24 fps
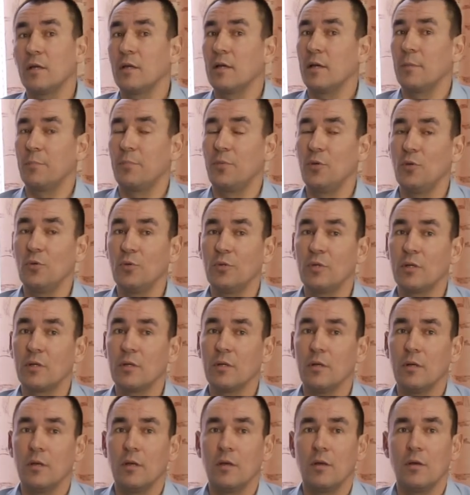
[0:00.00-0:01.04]

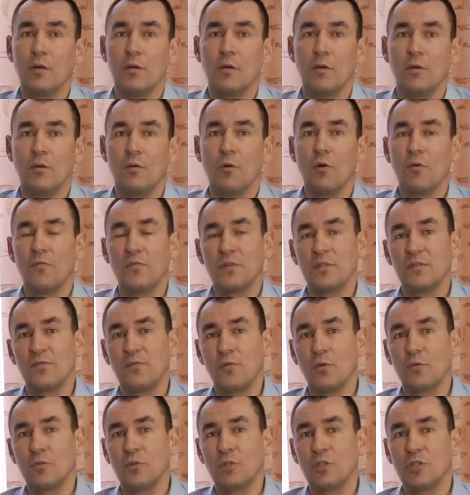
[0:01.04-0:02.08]
computer, office
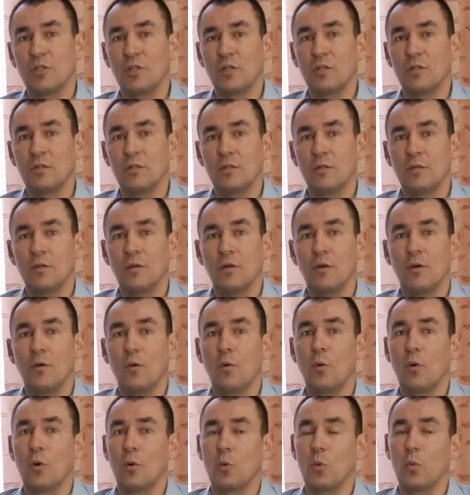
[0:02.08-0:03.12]
furniture,
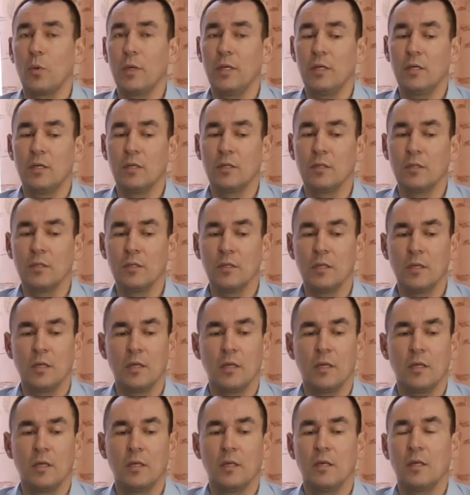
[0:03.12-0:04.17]
or vehicle,
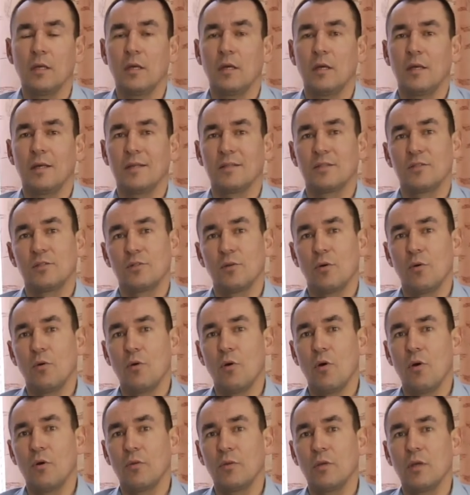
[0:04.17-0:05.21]
and so
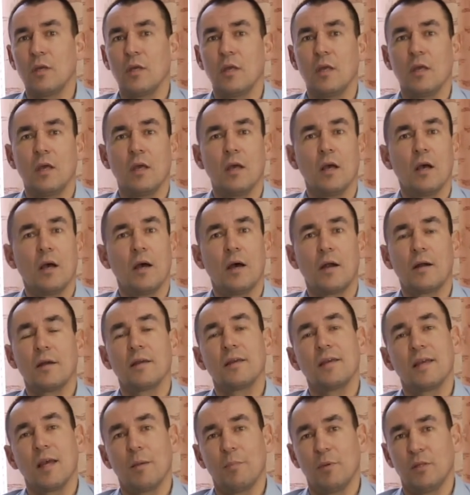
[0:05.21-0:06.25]
on are
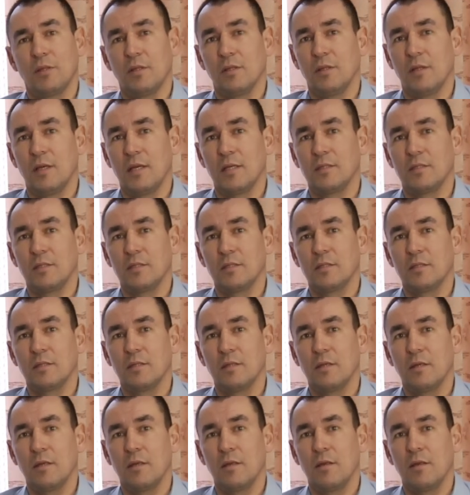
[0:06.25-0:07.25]
capital assets.